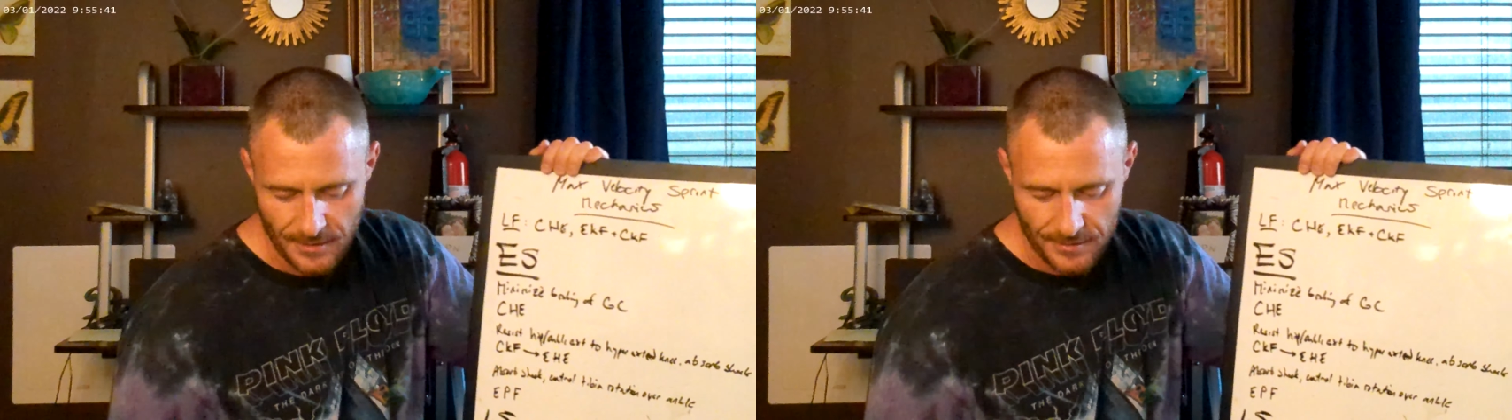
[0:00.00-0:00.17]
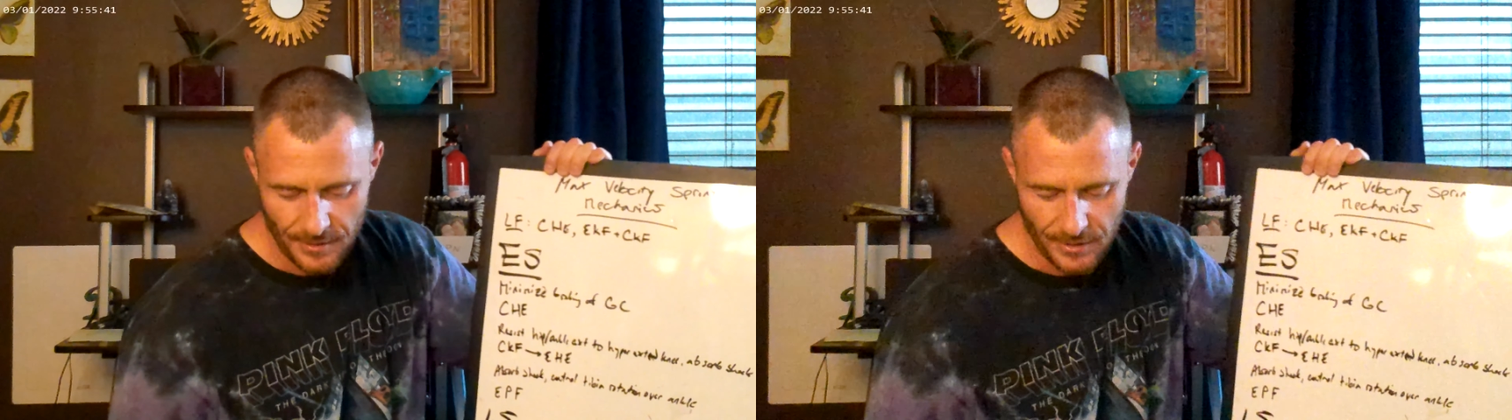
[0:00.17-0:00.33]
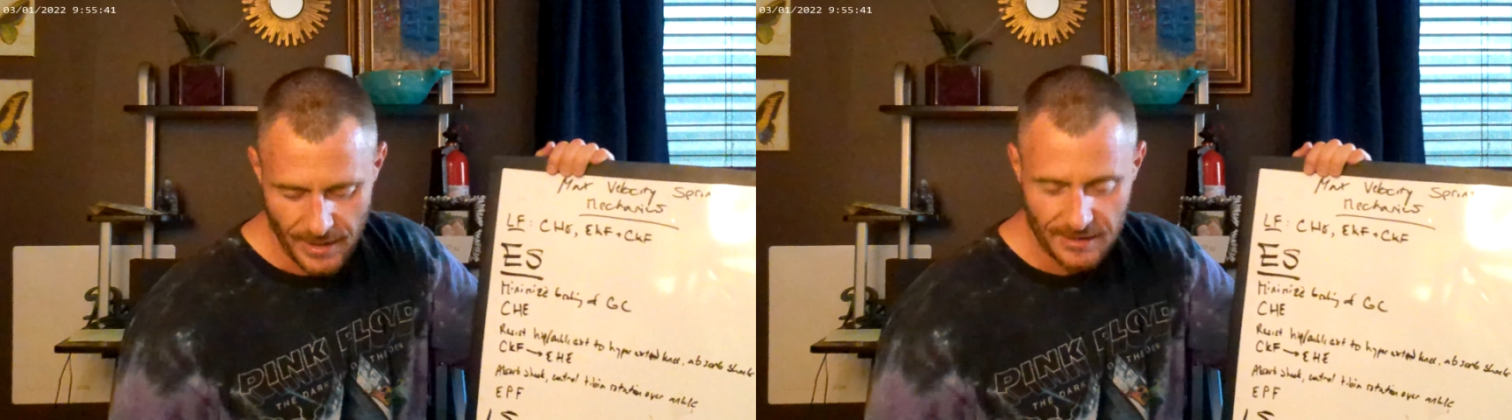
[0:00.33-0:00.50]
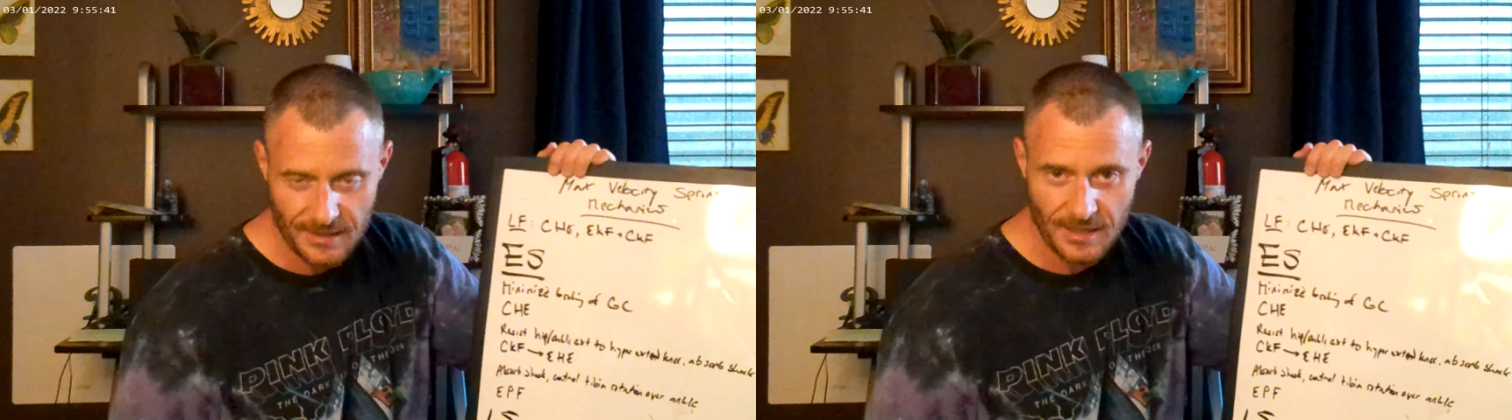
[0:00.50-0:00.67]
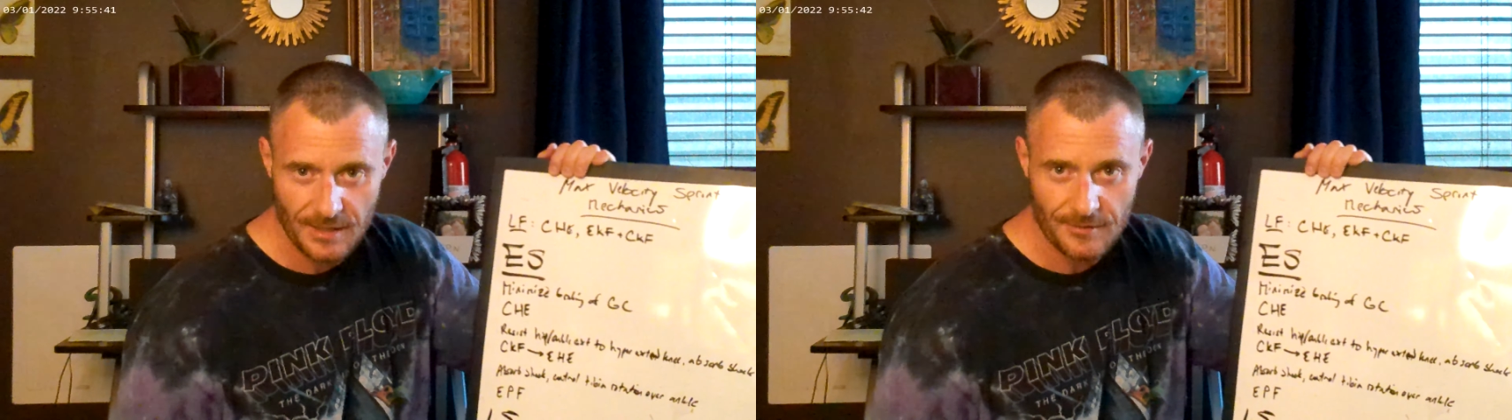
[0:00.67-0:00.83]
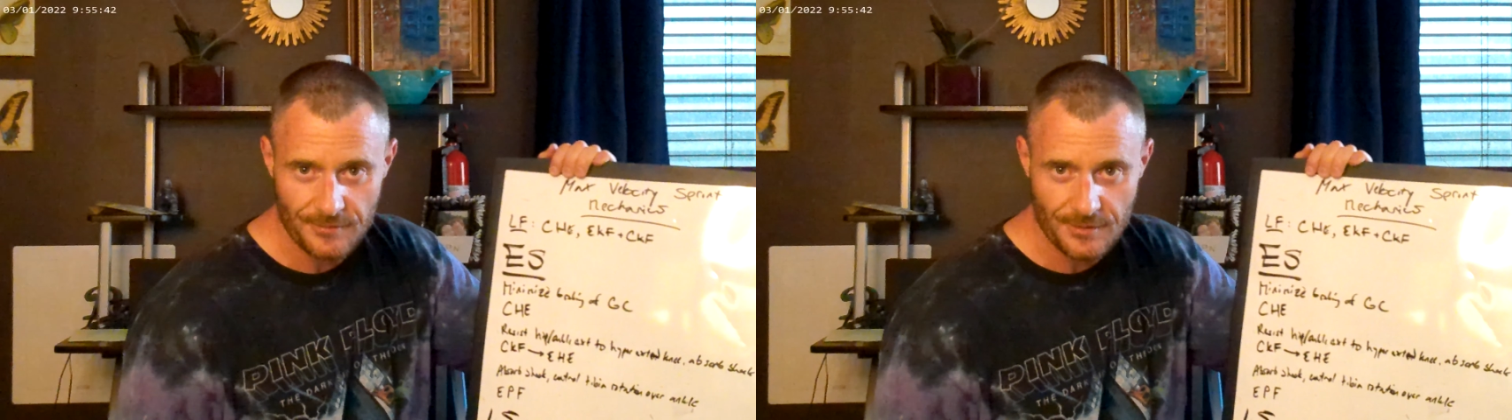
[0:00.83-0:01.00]
the
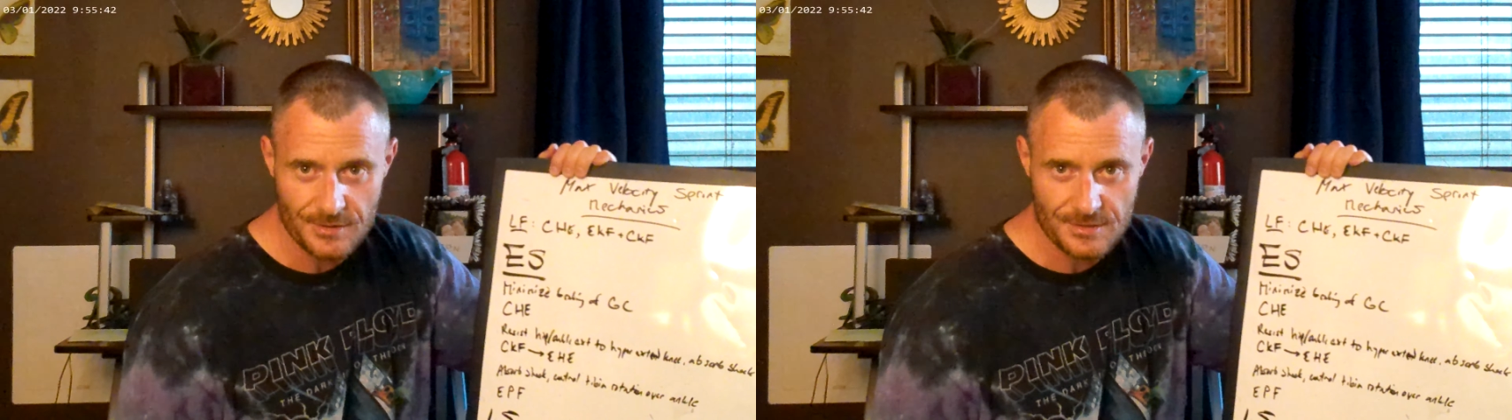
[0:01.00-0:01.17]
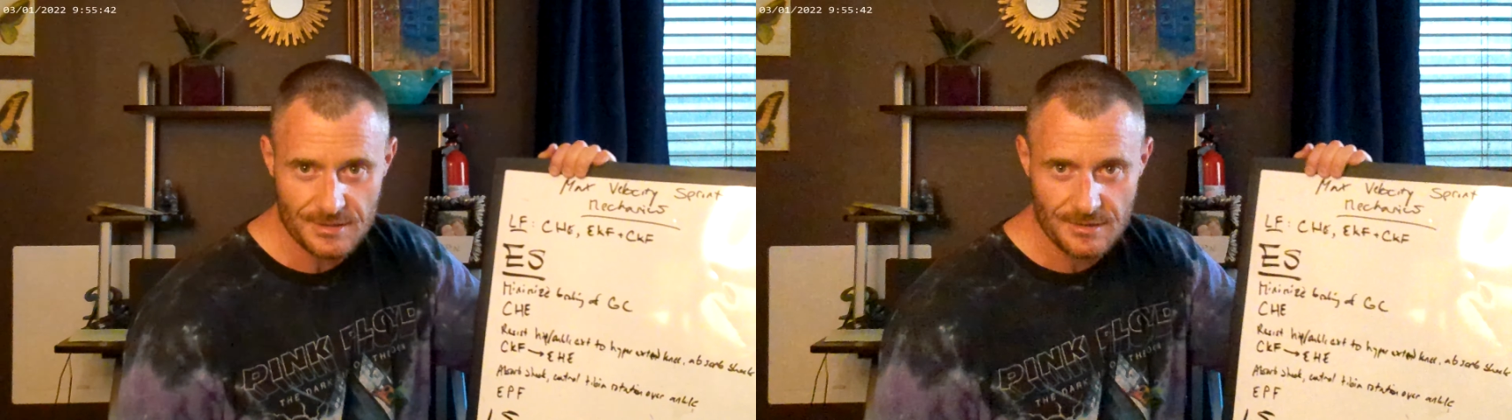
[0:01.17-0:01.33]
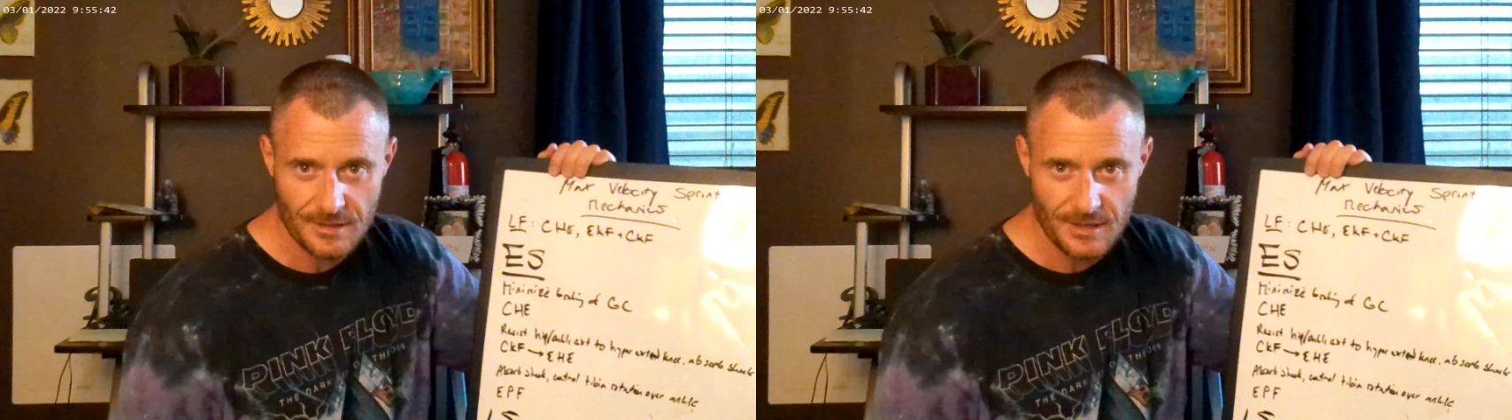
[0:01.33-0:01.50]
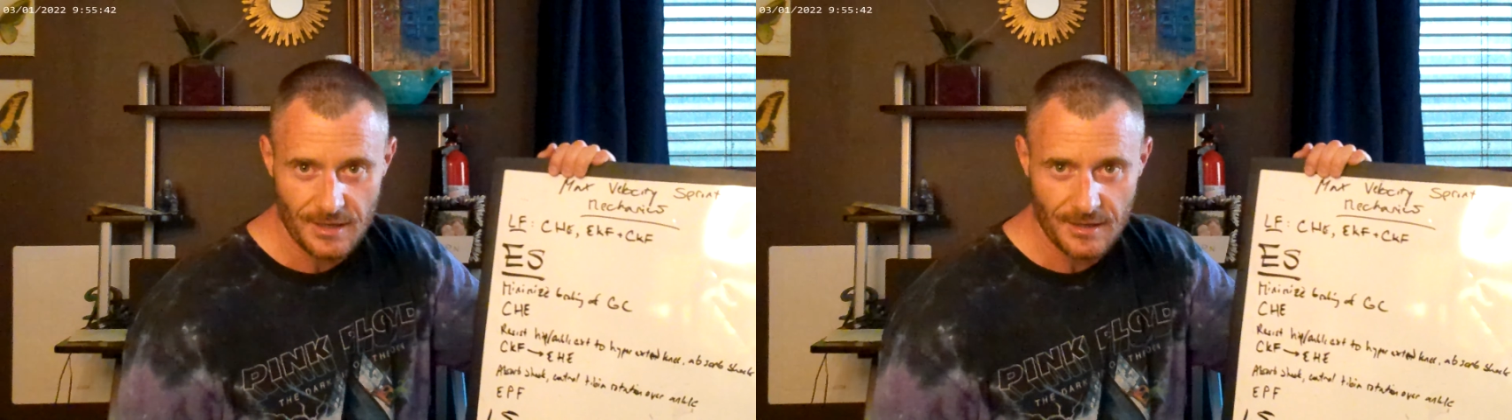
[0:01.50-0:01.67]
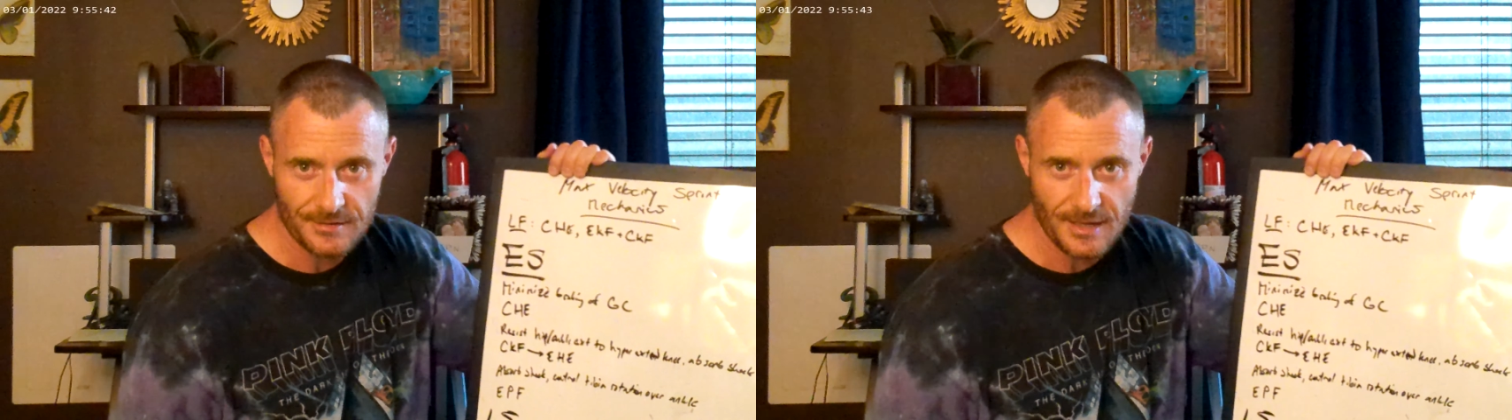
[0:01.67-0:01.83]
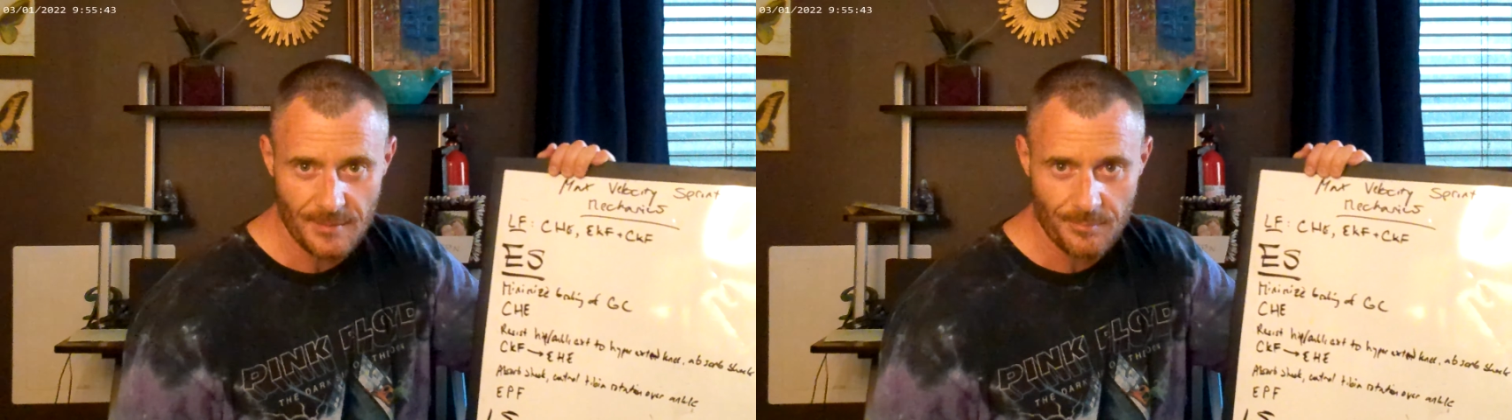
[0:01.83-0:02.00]
lengthening of those
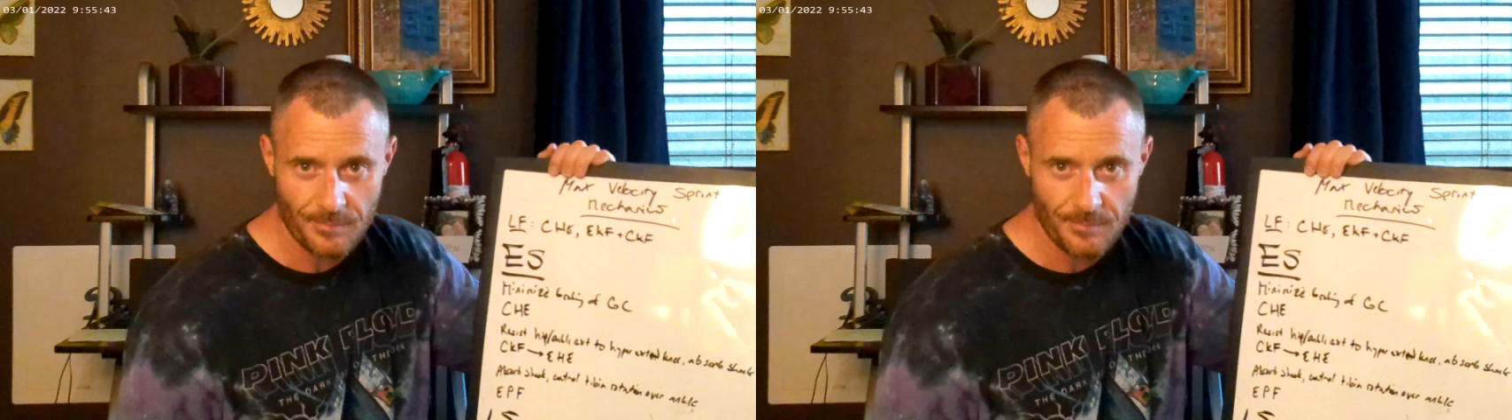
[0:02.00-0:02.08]
that